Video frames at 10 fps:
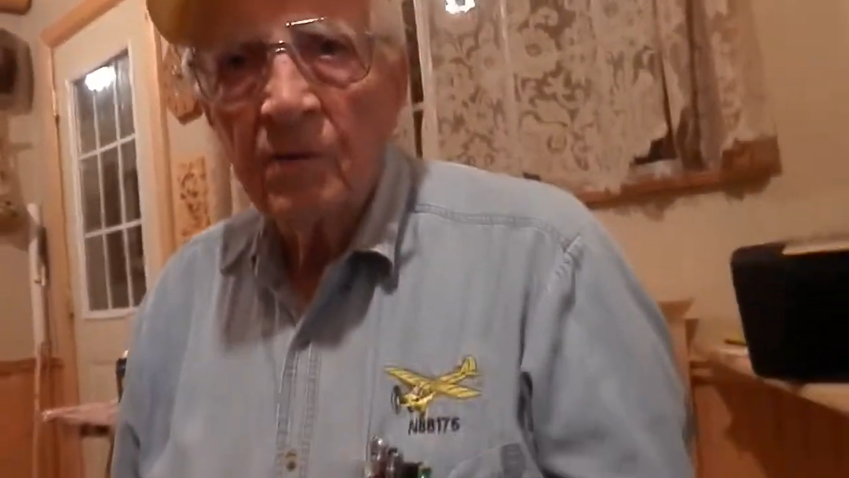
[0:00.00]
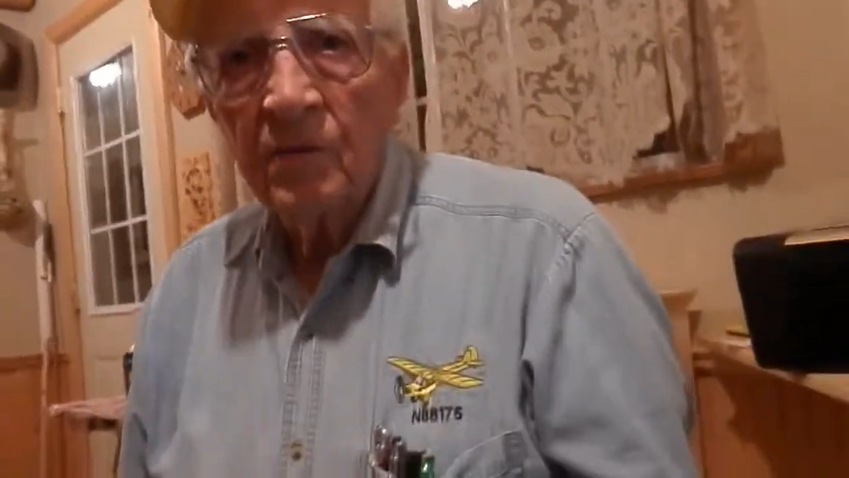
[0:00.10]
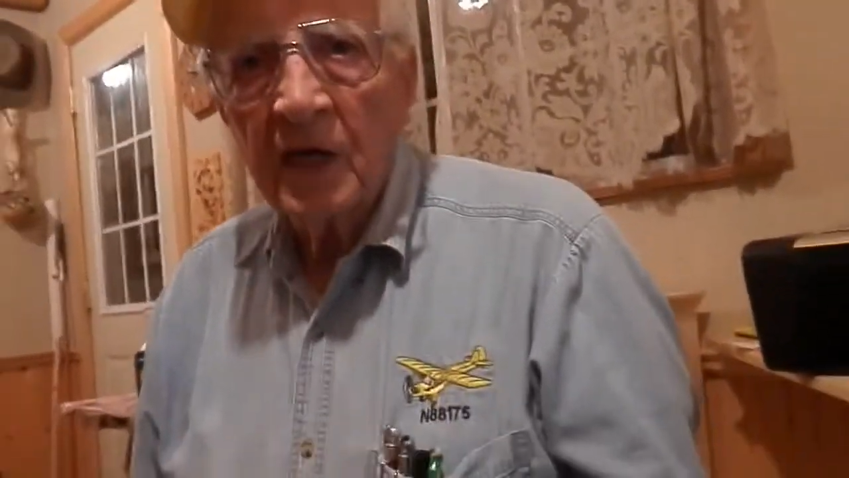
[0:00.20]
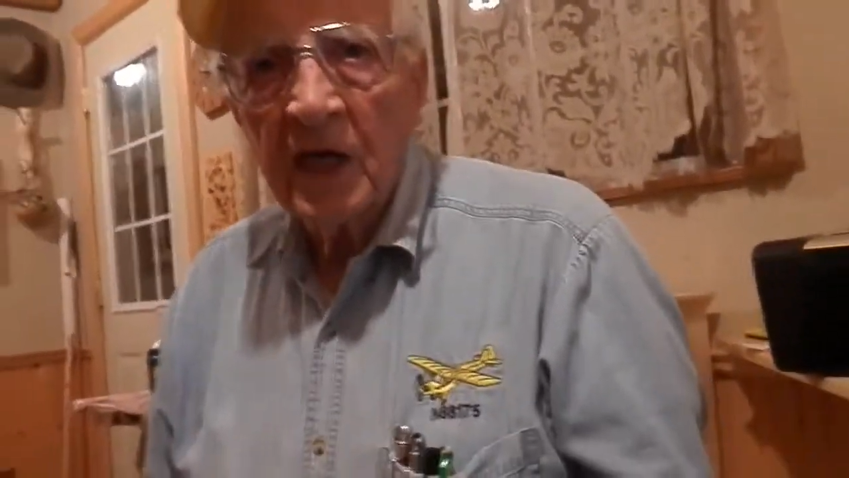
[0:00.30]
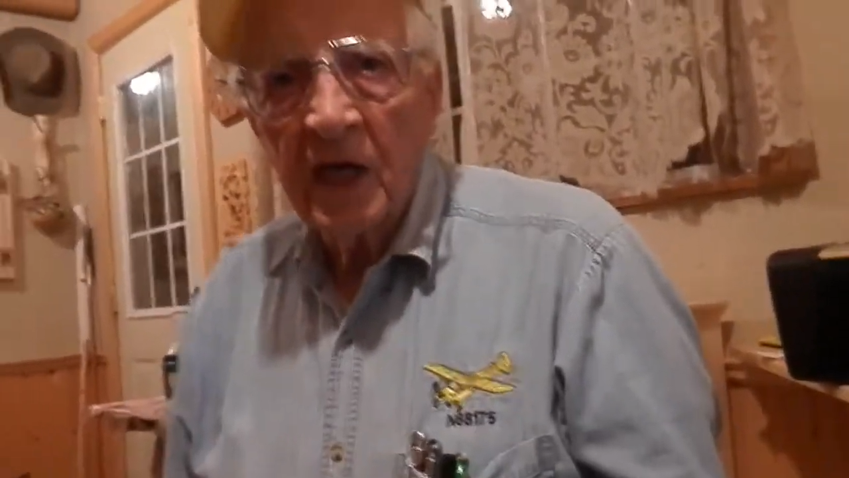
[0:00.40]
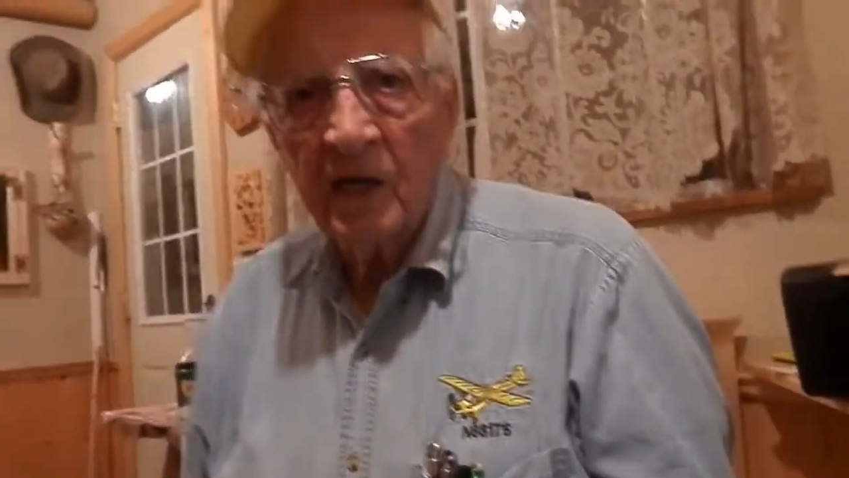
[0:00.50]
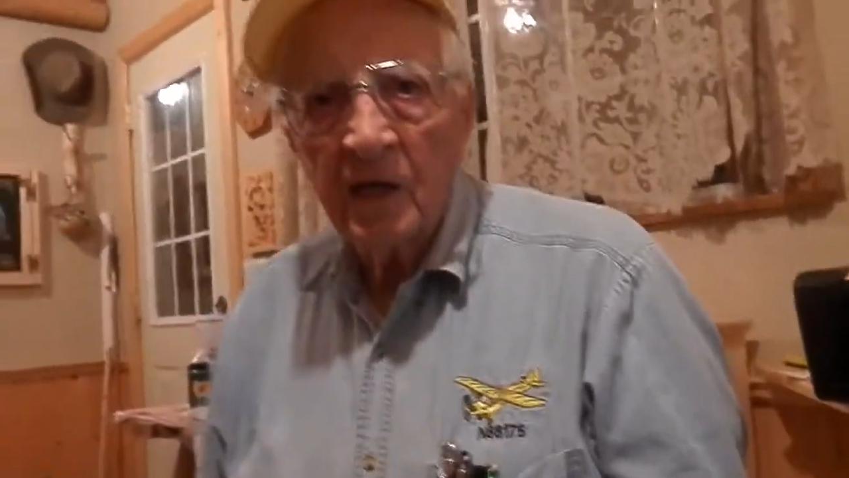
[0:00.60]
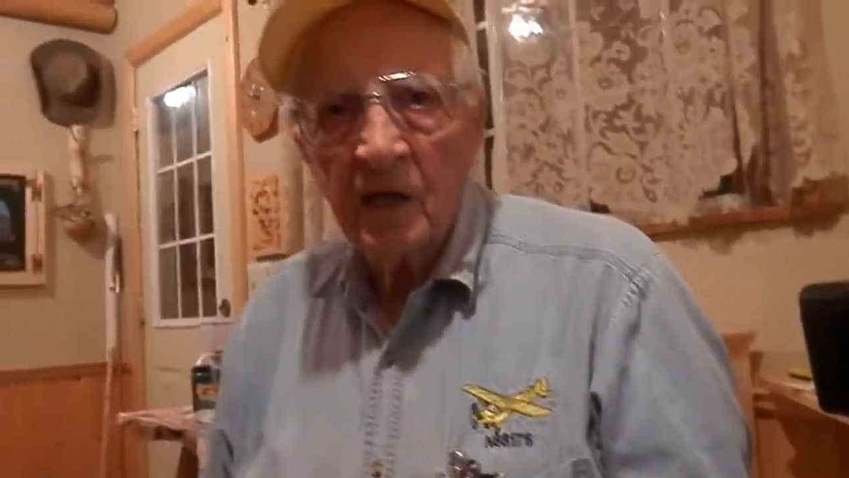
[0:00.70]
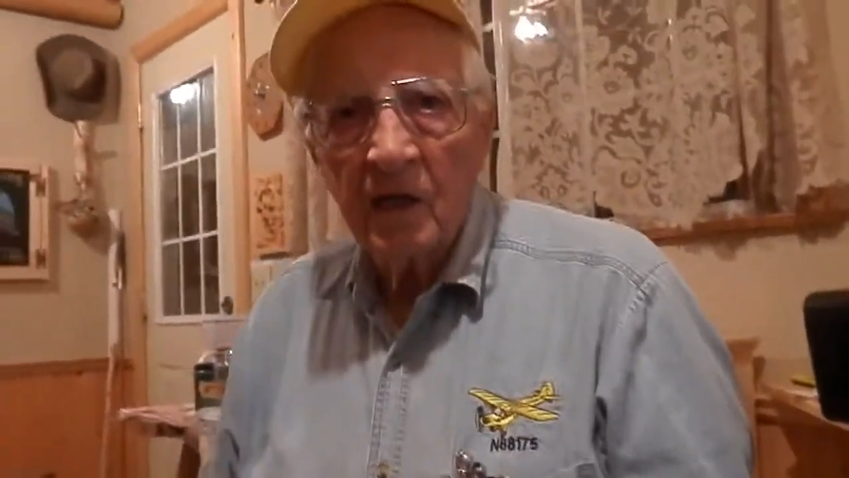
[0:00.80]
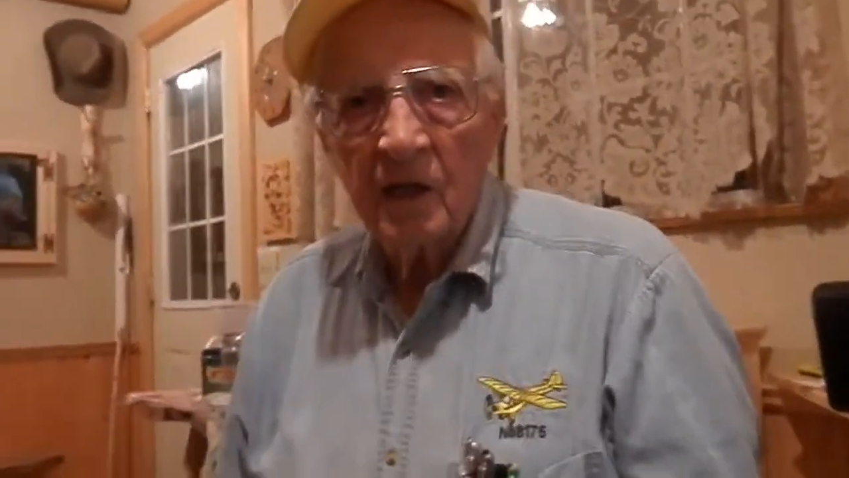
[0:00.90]

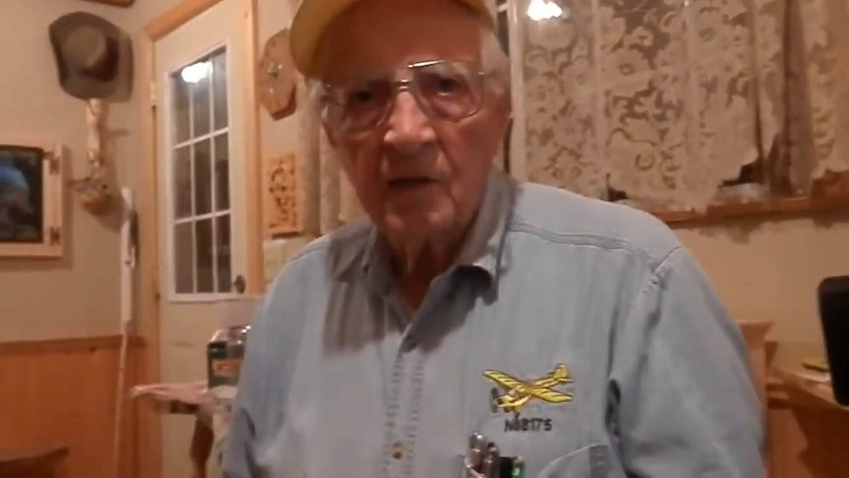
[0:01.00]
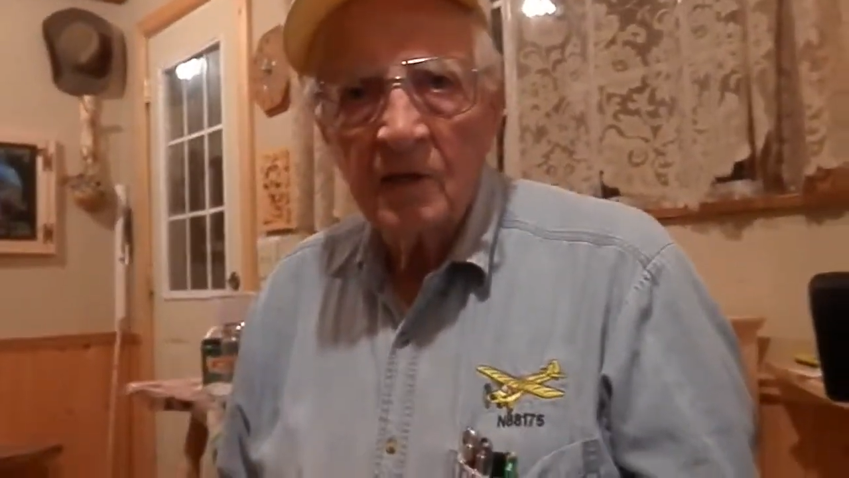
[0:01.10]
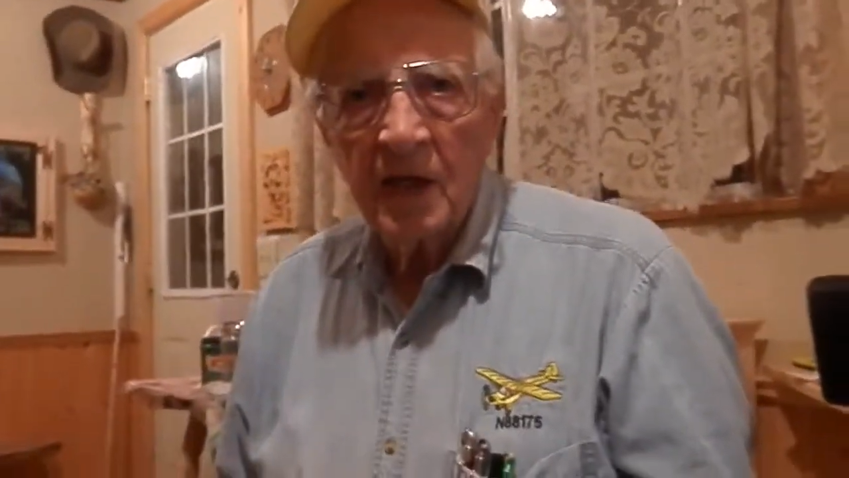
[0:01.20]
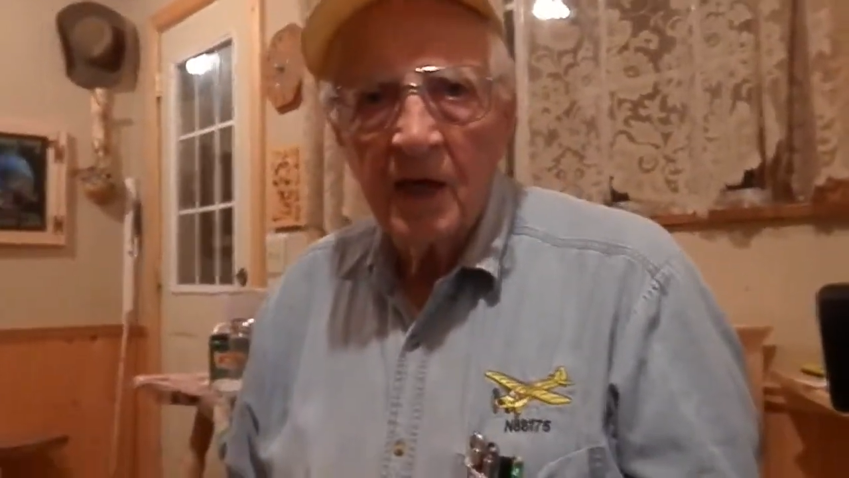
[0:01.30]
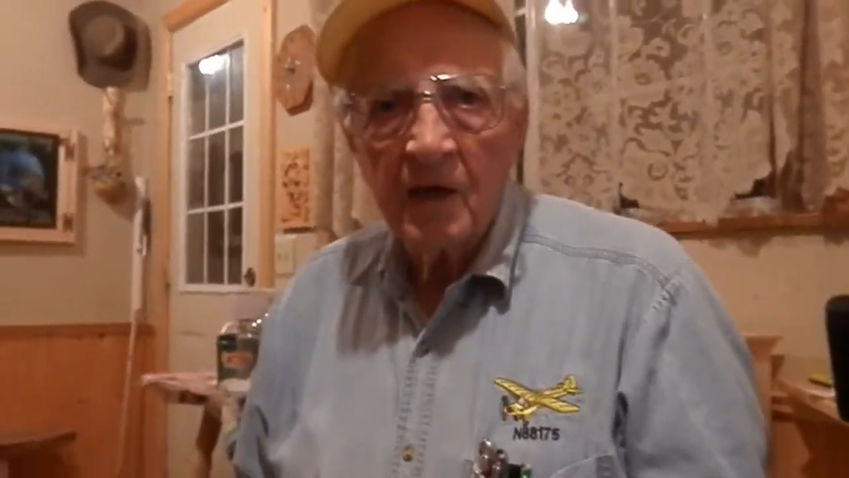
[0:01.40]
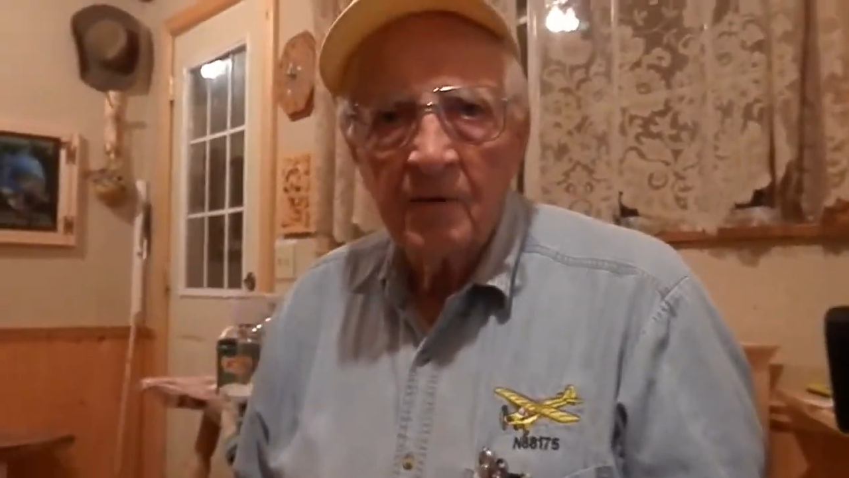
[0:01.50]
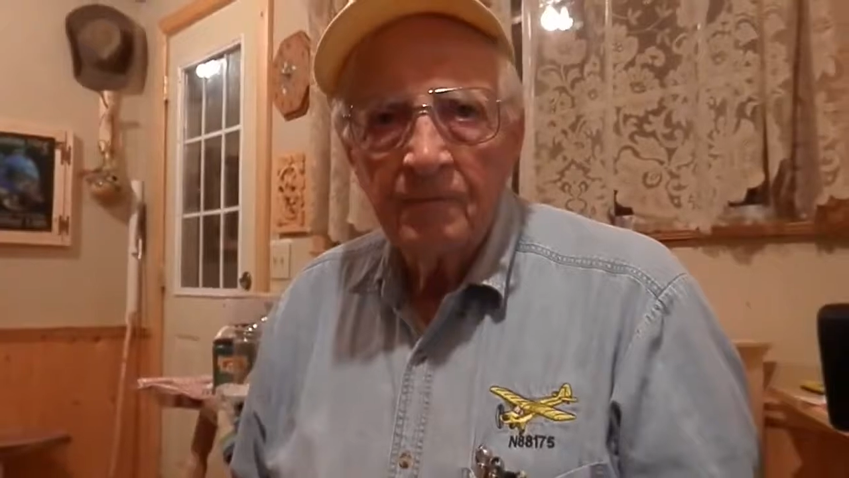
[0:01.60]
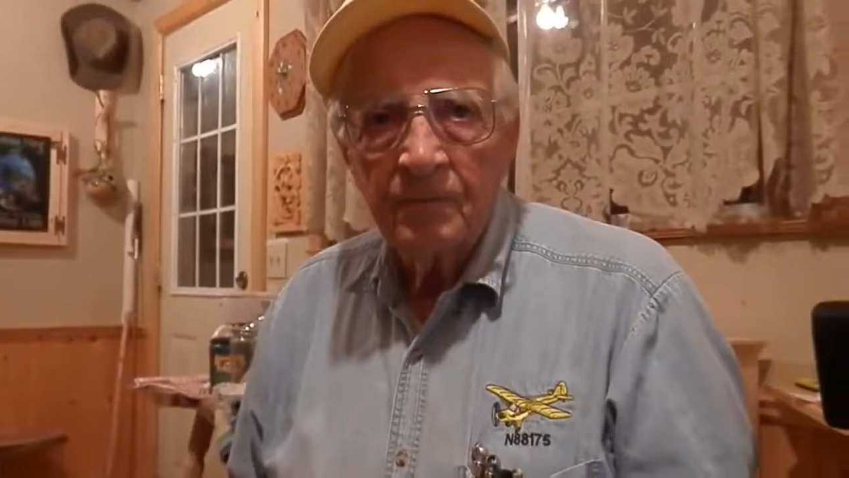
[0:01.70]
mechanic and said,